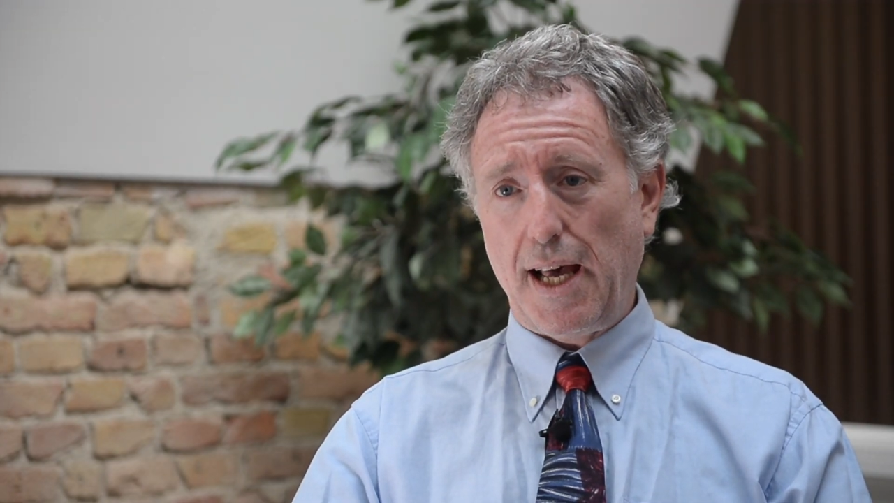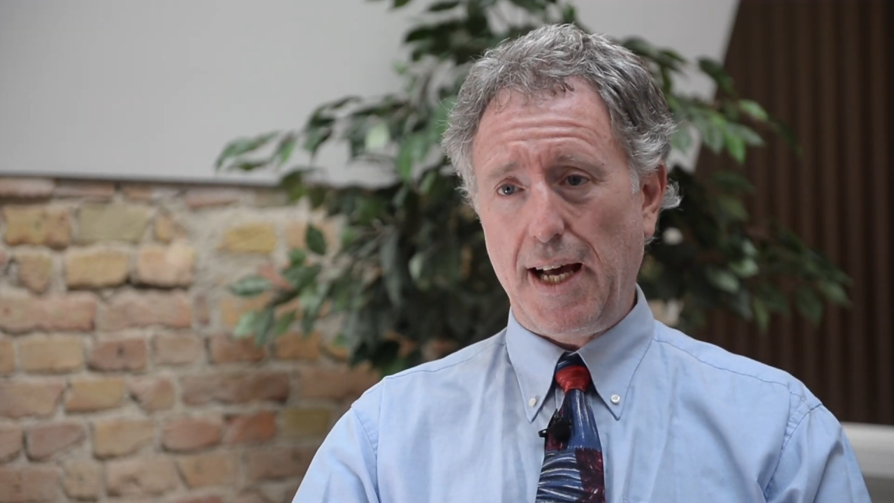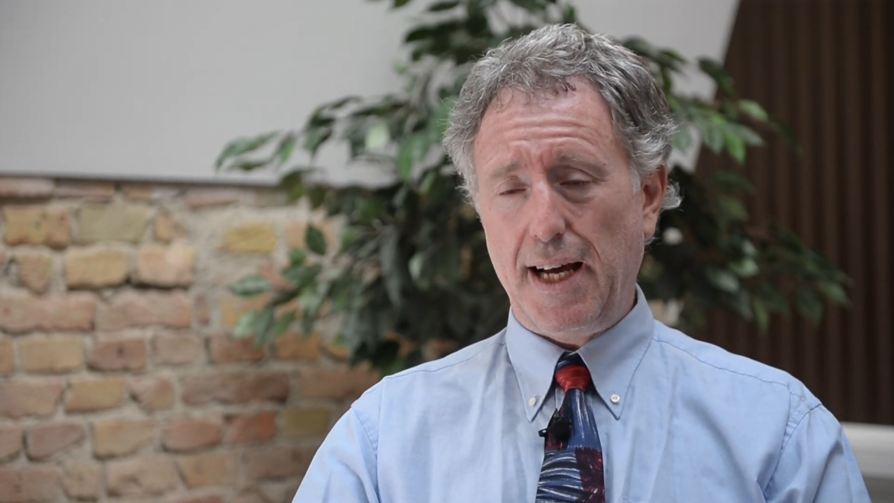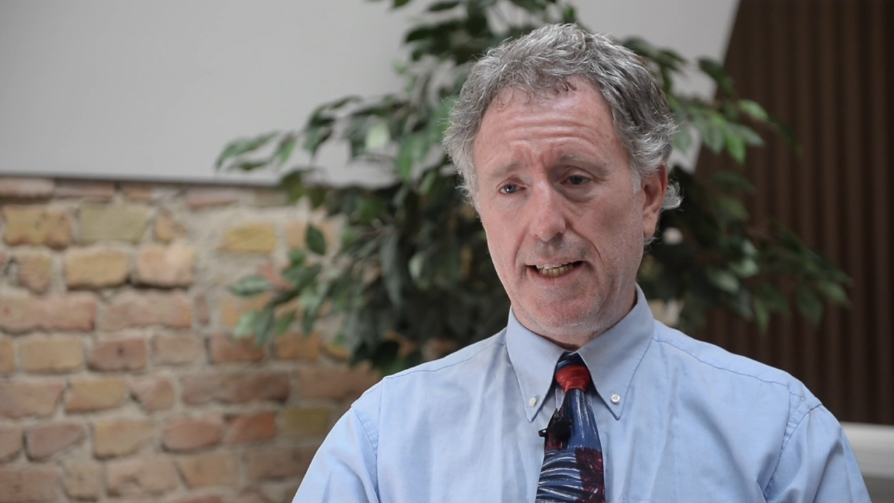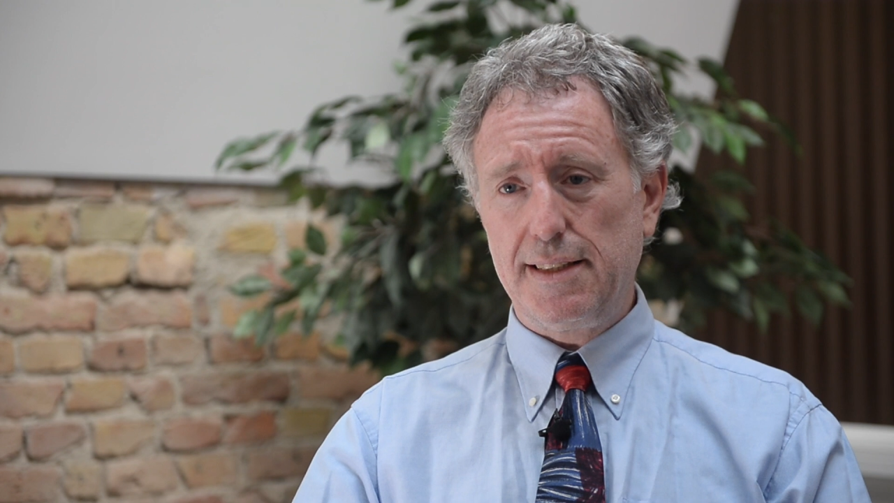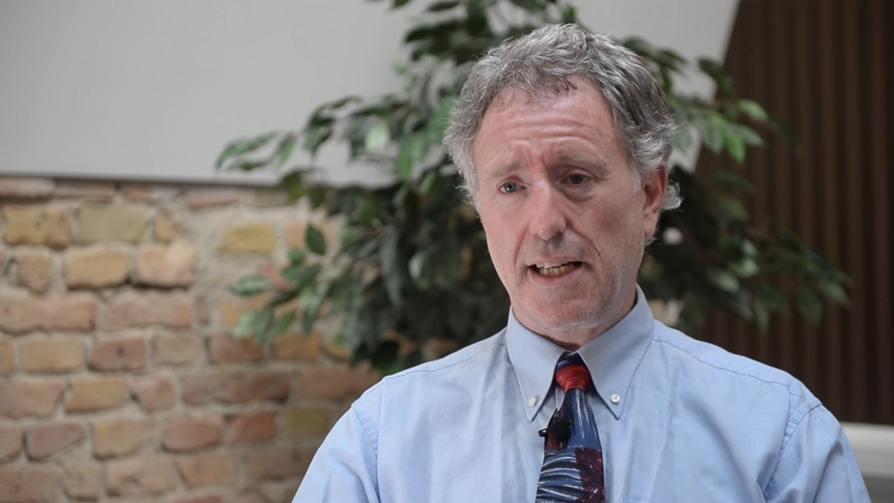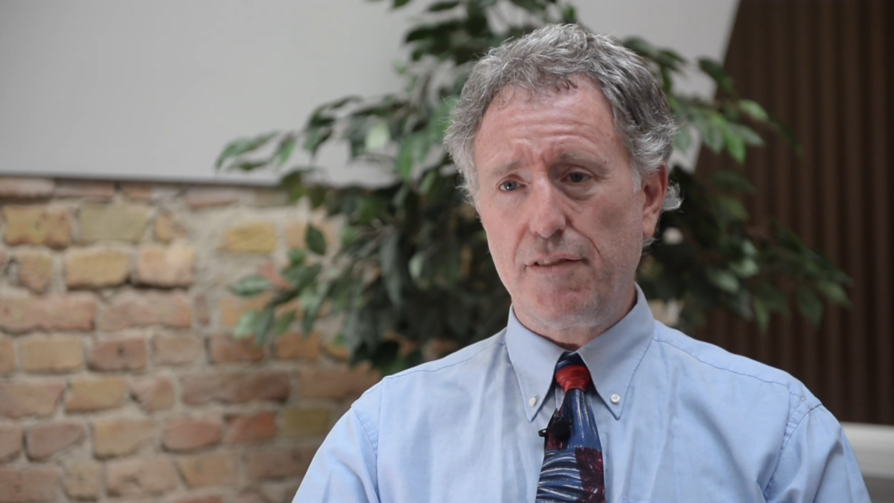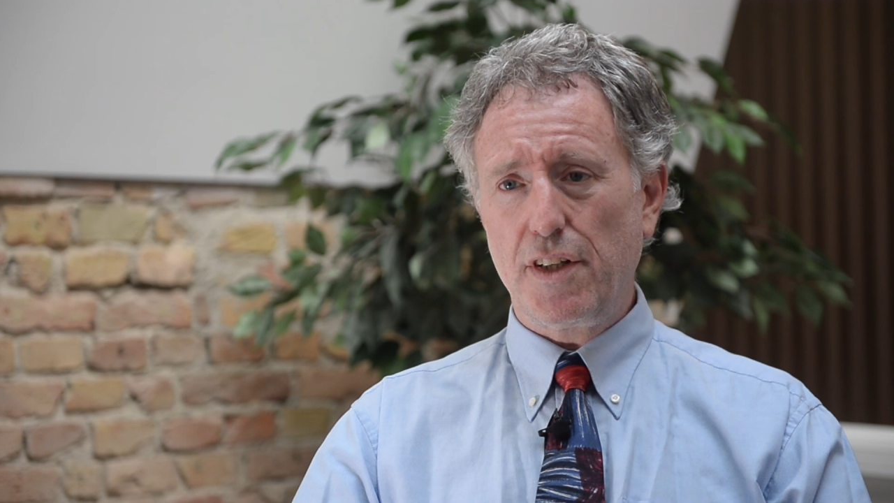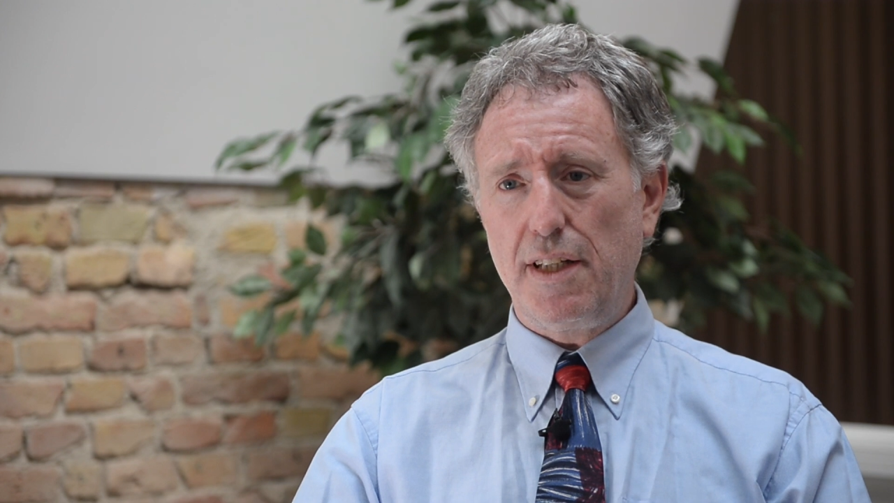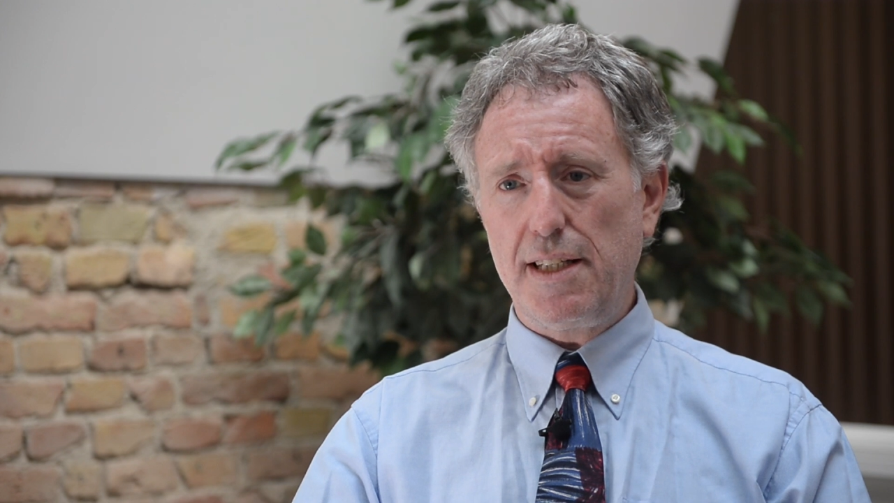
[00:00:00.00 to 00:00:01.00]
And
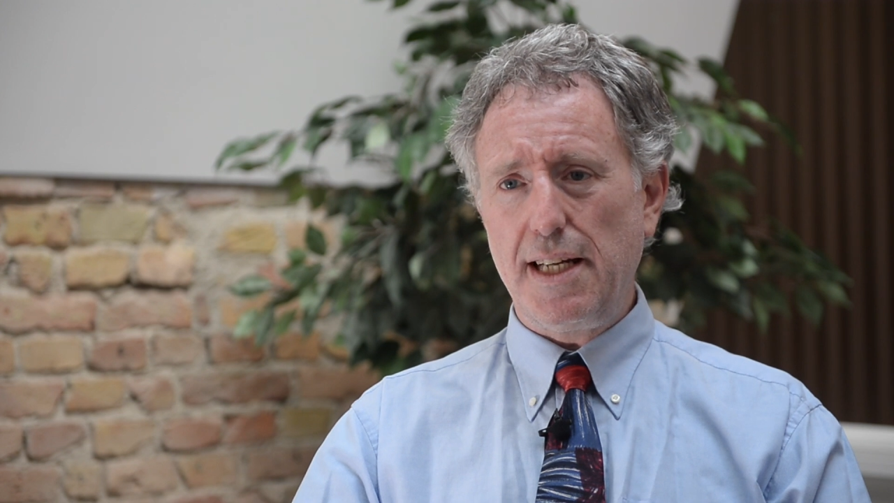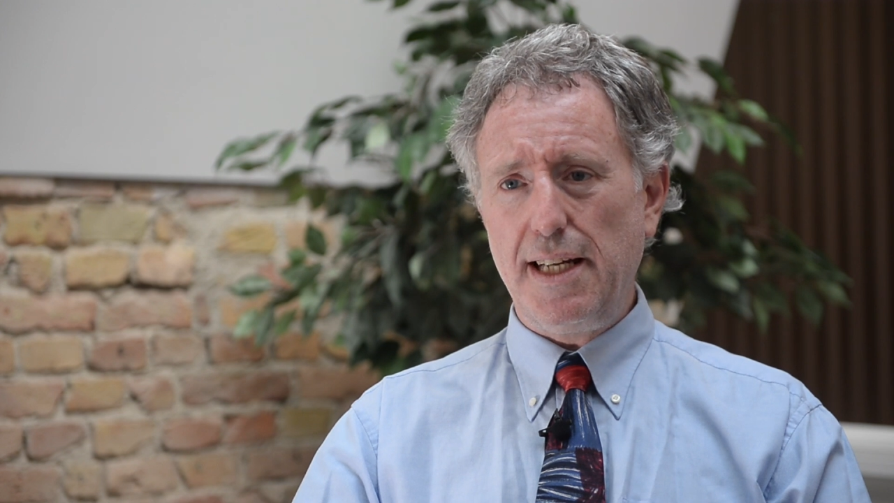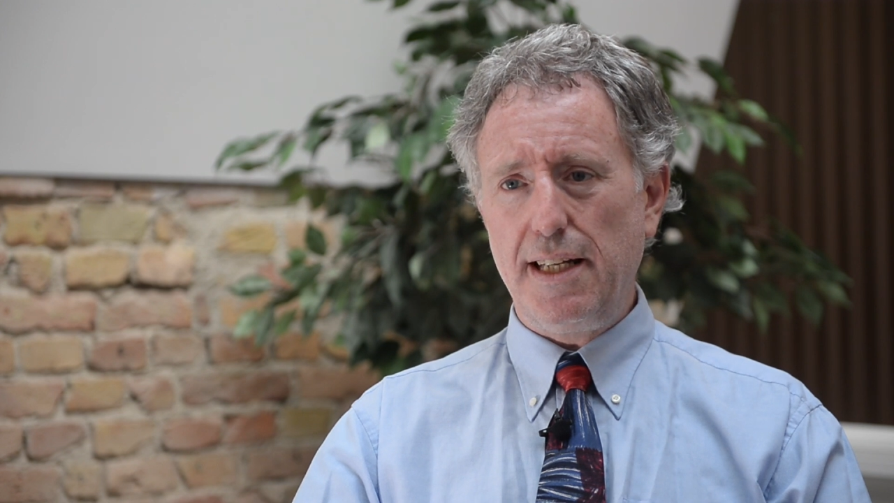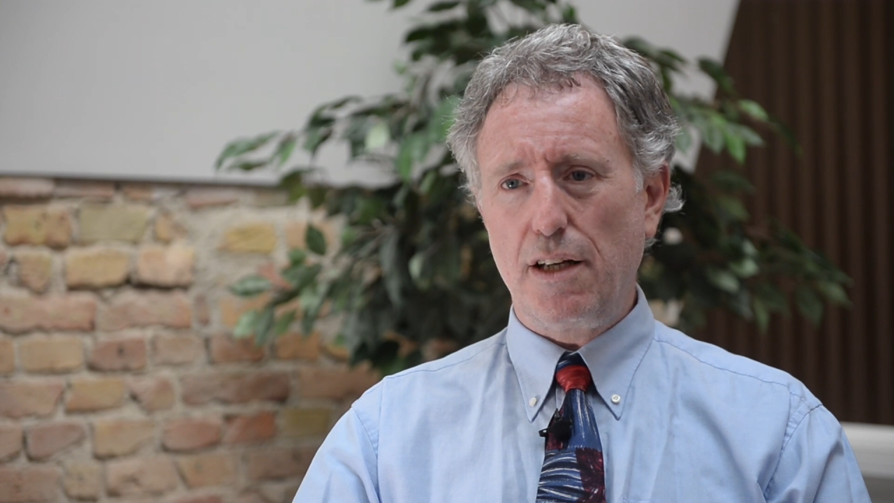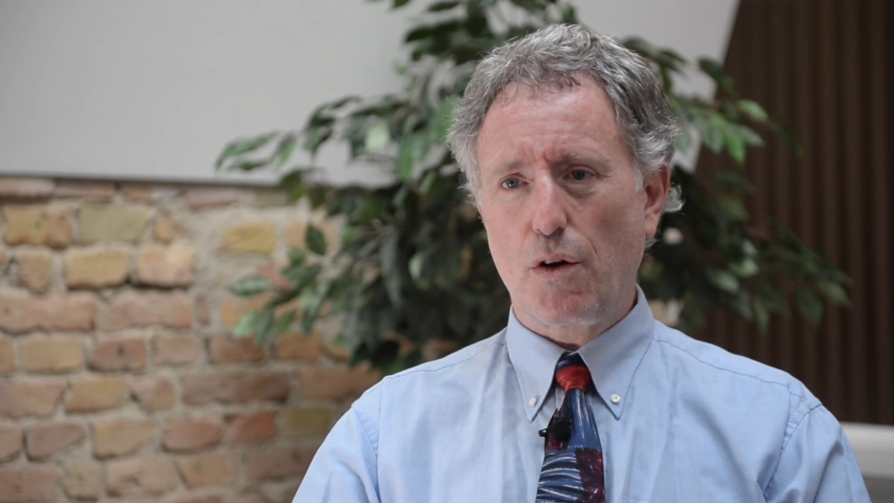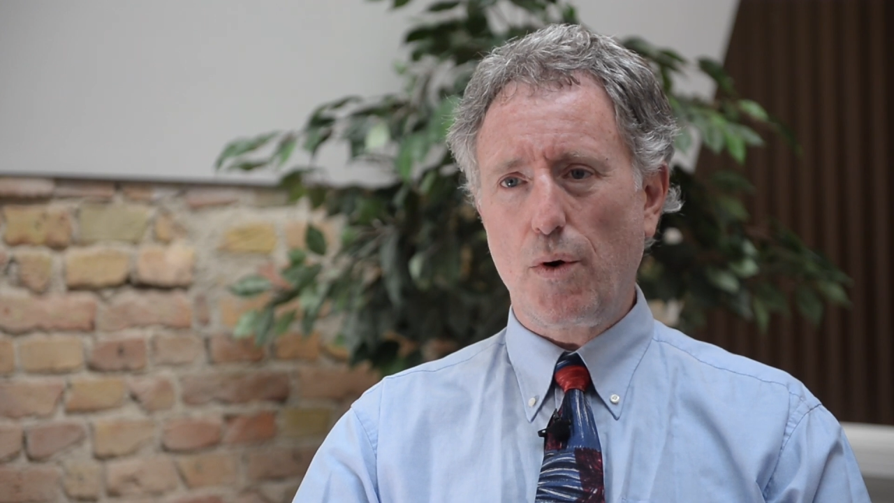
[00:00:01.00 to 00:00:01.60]
I've done it in